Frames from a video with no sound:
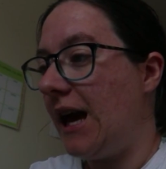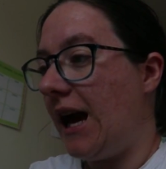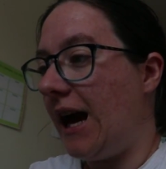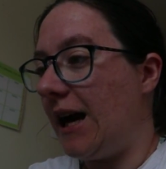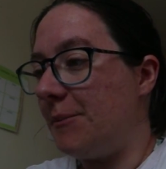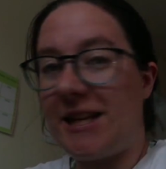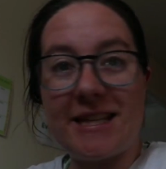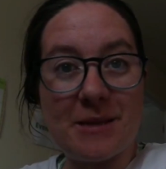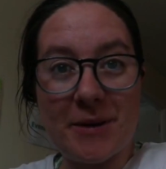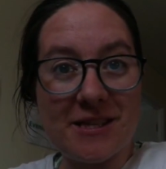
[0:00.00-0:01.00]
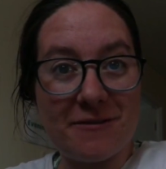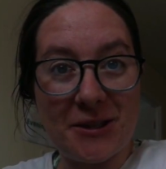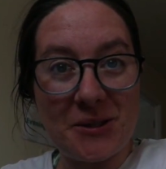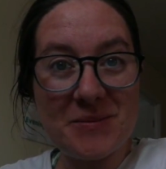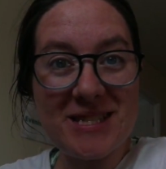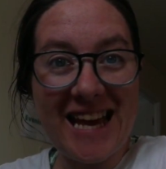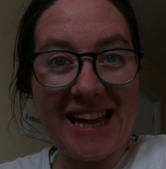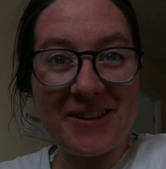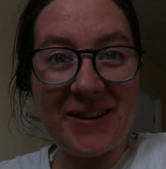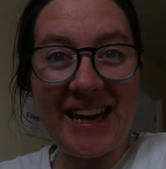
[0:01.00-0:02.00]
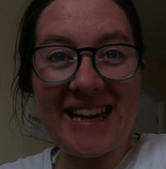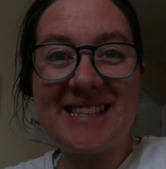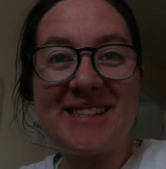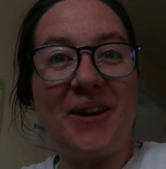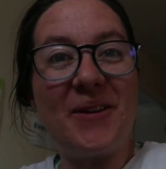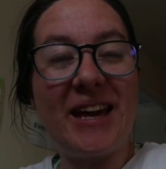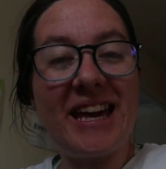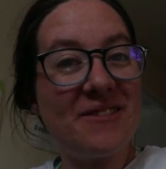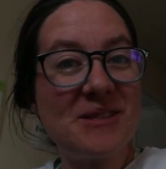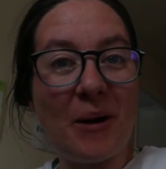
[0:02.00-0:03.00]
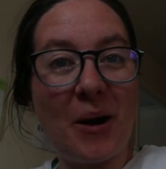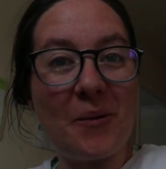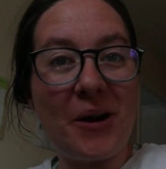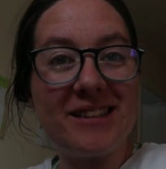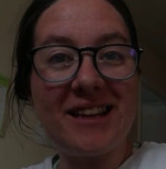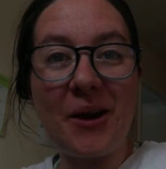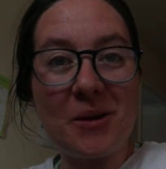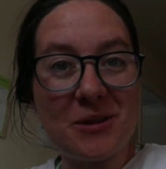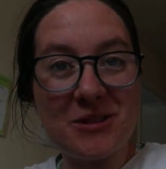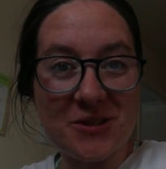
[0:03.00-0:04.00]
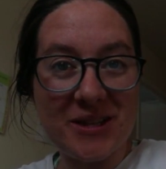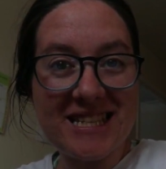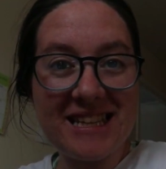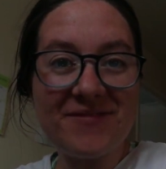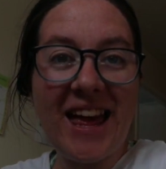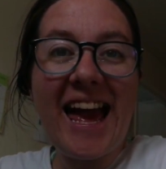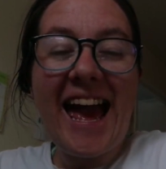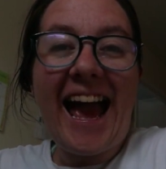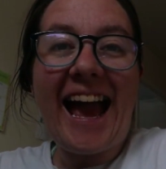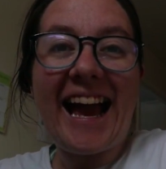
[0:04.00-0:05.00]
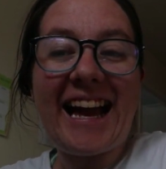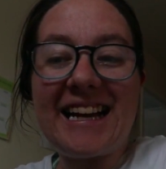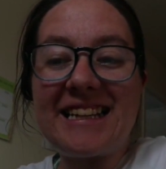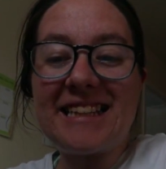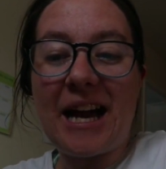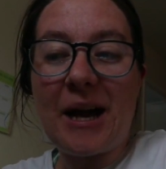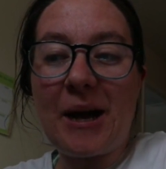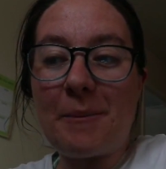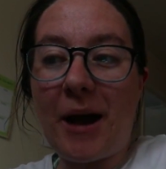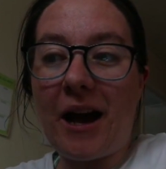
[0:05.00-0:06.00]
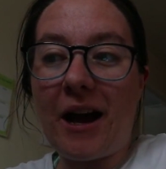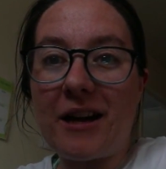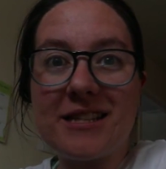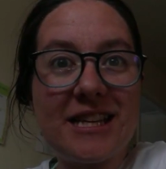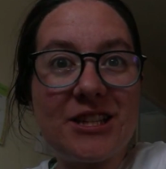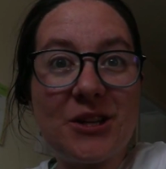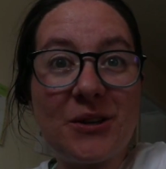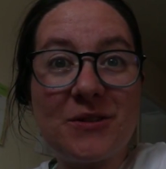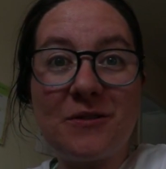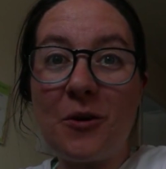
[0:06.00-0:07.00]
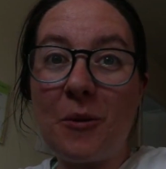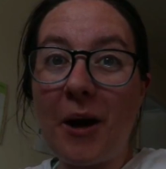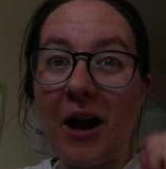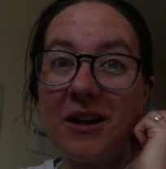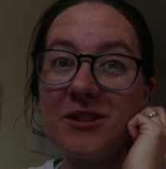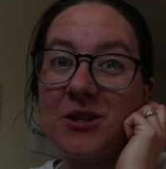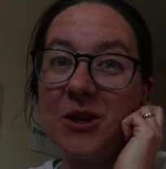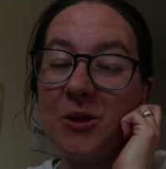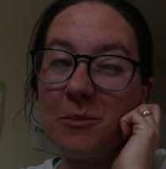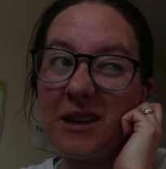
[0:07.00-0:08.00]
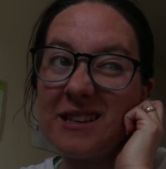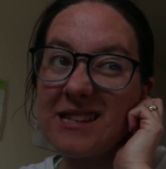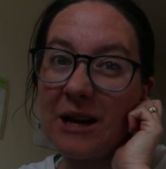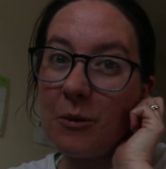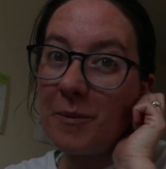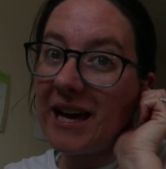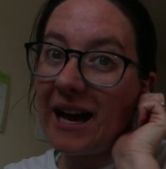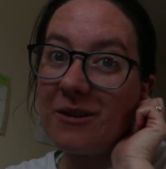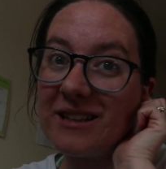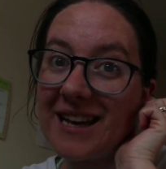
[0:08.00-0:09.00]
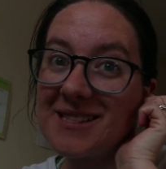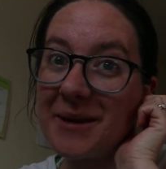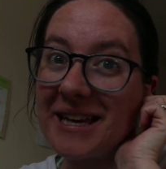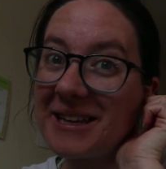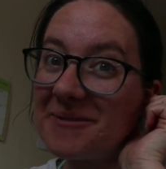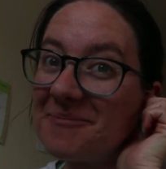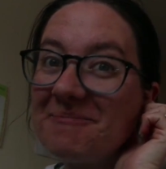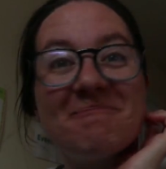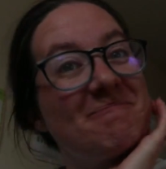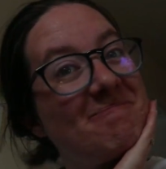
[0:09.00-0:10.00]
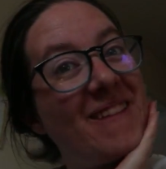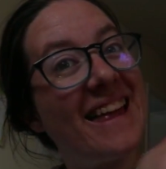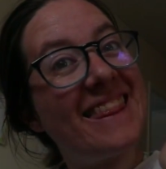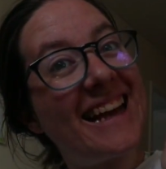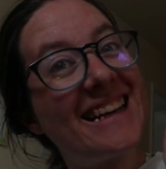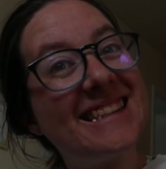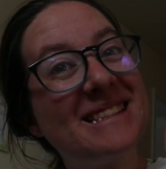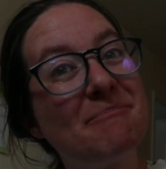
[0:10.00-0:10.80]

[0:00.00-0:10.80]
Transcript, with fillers: Um, at least the bits I filmed anyway. So here is part one. I hope you enjoyed it and um, uh, stay tuned for part two because that will be out next week. Thanks.